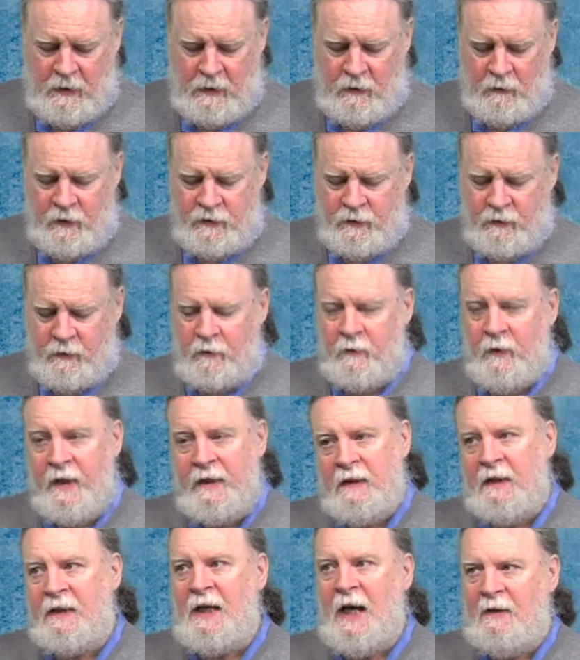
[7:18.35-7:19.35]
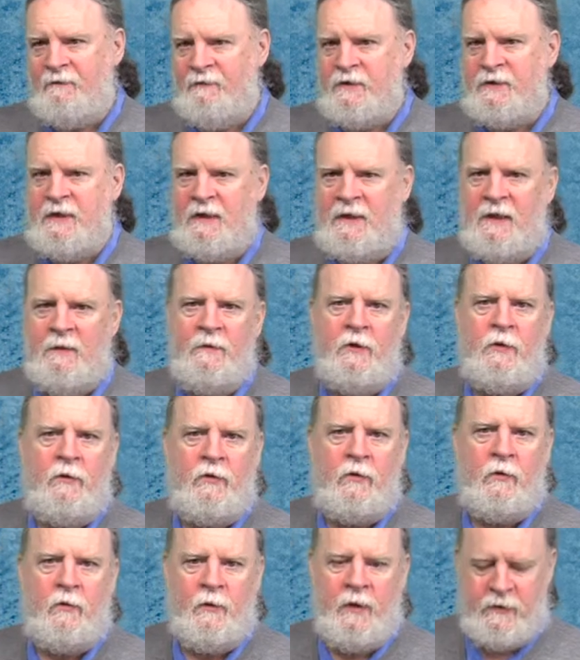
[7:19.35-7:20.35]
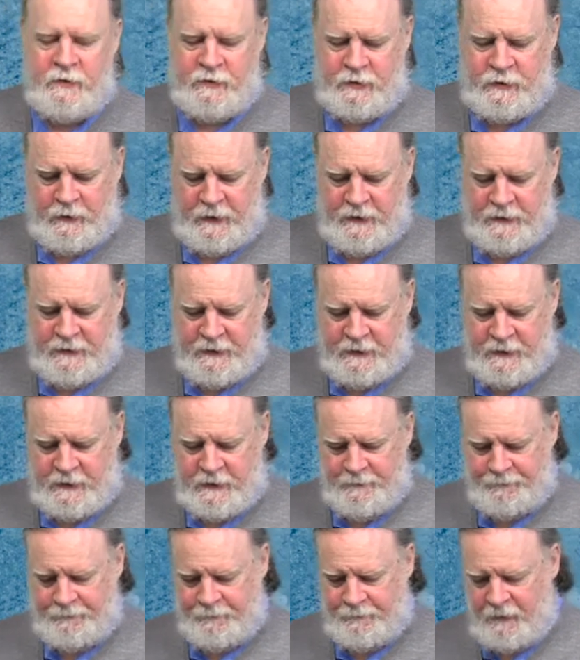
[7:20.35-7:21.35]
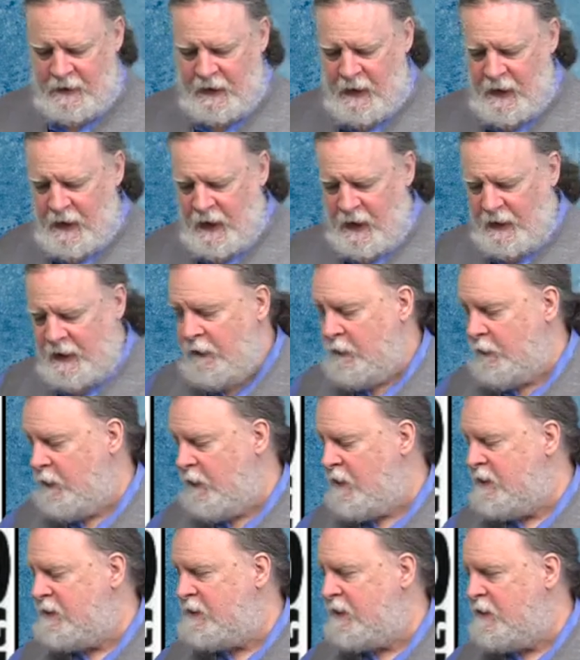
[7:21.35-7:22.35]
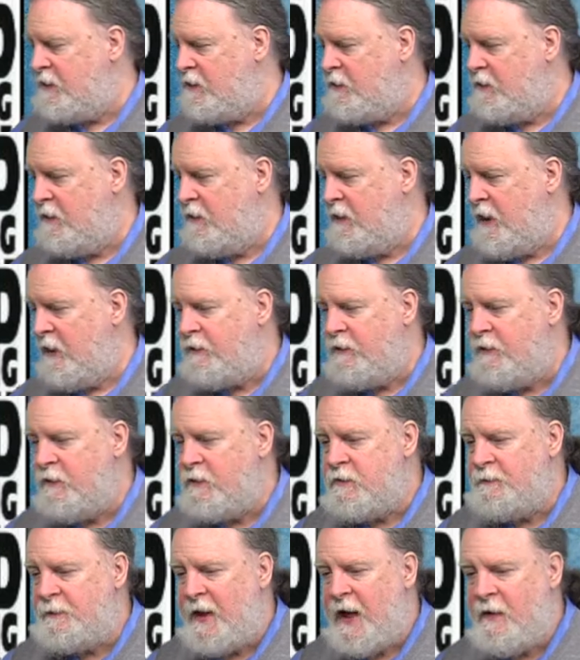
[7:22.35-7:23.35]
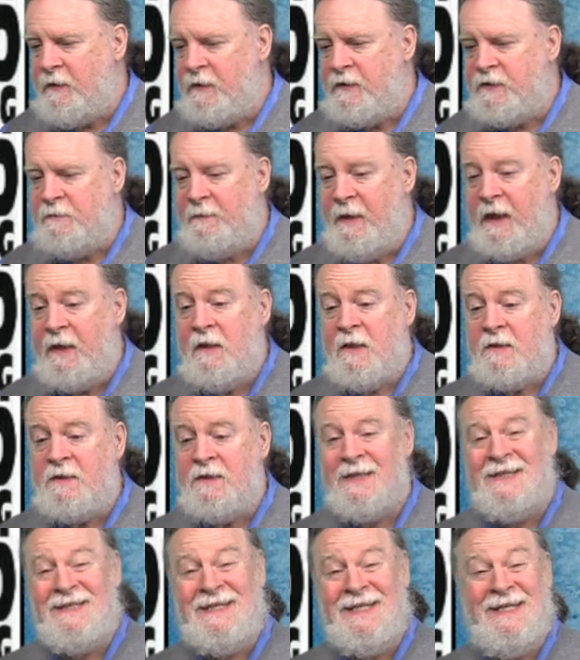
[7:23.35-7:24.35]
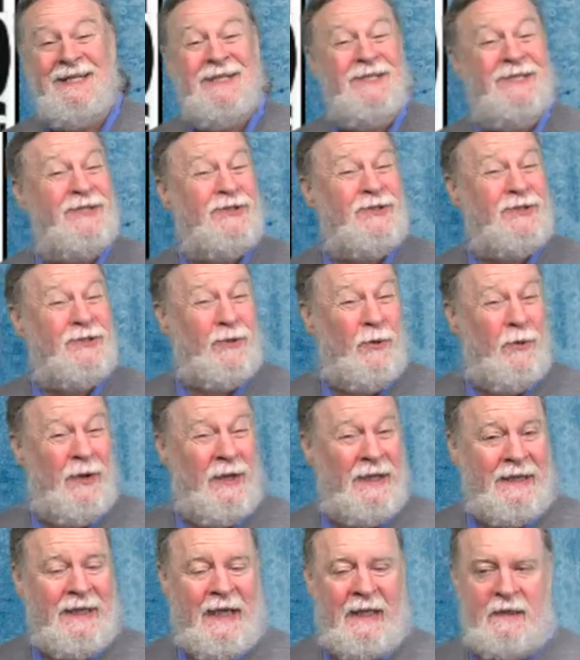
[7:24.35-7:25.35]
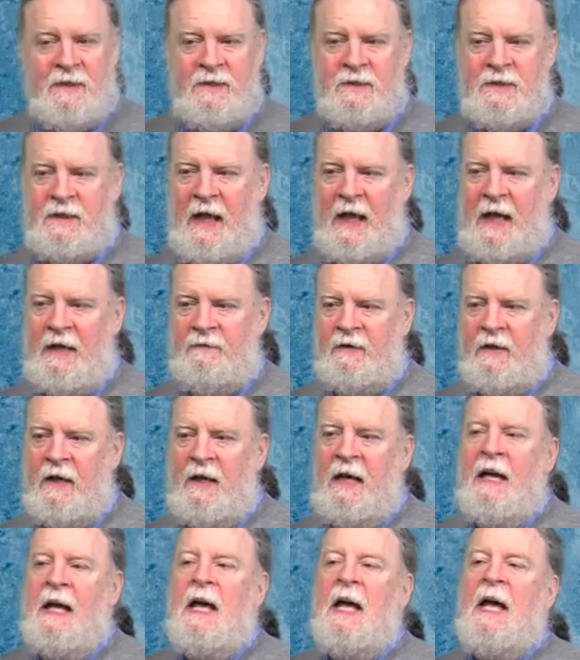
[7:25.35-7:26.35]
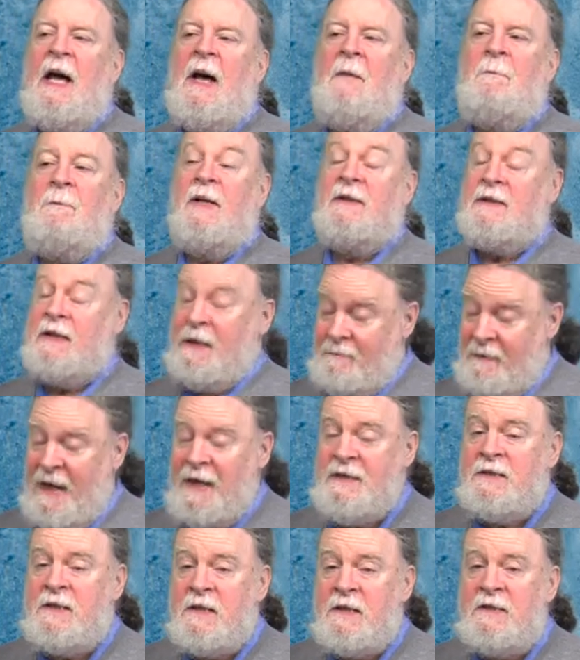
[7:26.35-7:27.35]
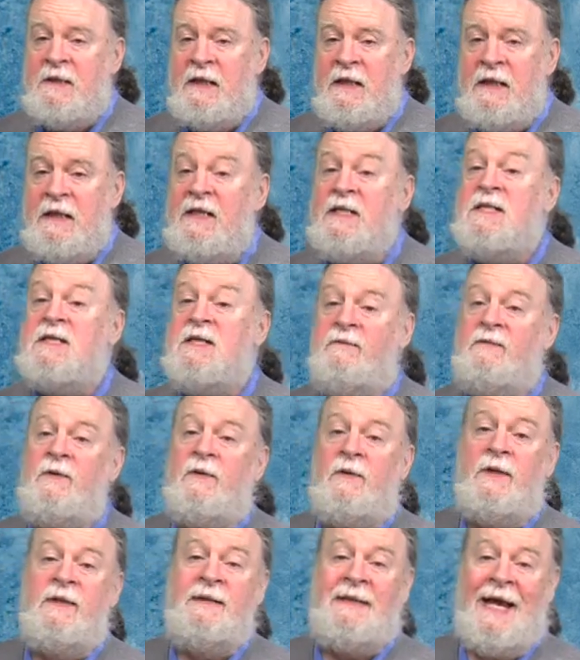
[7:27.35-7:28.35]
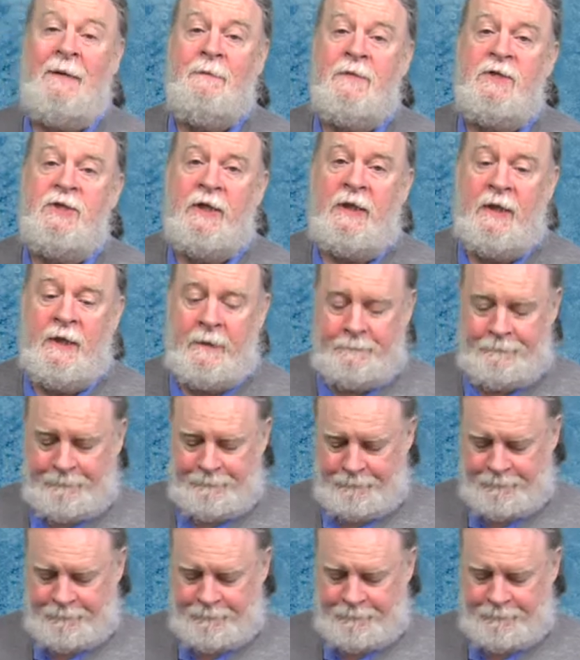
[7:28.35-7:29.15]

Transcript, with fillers: which would greatly obviously limit her career choices. In other words, these, the other girl's parents may not succeed in destroying Kaitlyn's life, but they may succeed in severely damaging it.